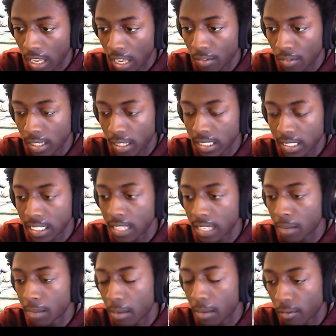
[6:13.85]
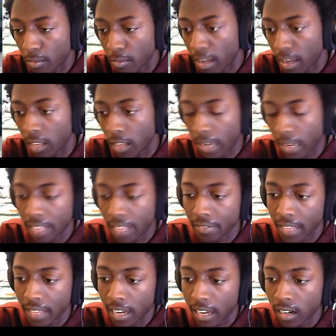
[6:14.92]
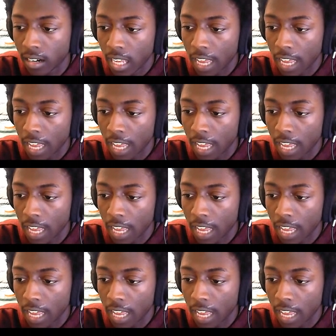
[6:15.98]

If you need to see them coming from a mile away, then there.